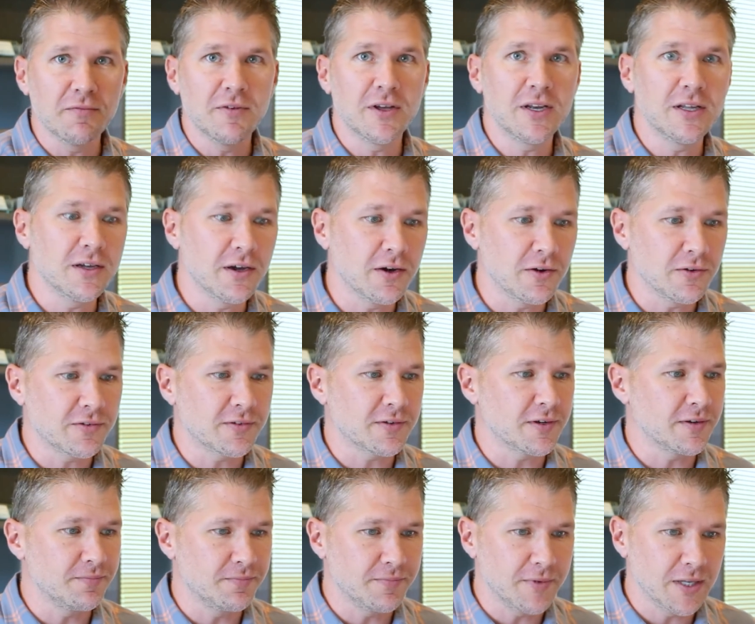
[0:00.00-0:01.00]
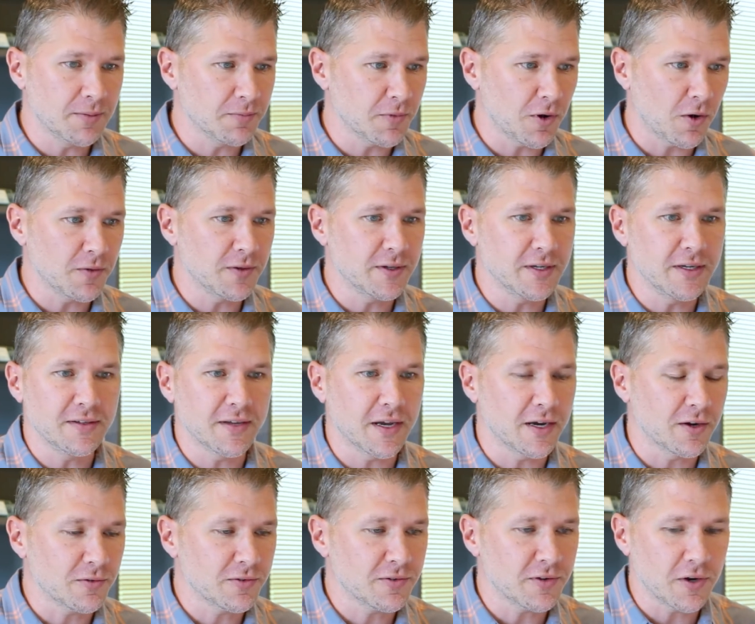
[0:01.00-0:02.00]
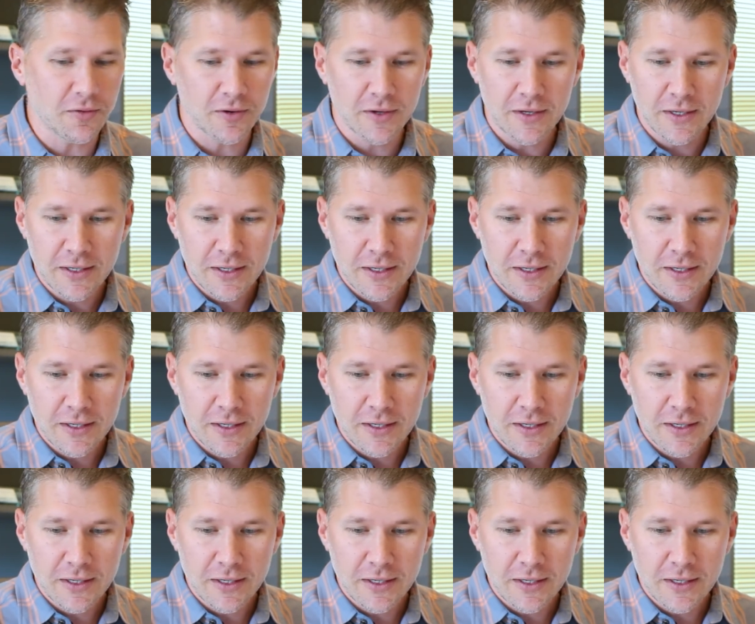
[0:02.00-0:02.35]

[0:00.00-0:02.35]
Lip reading: videos to get them all the details. So,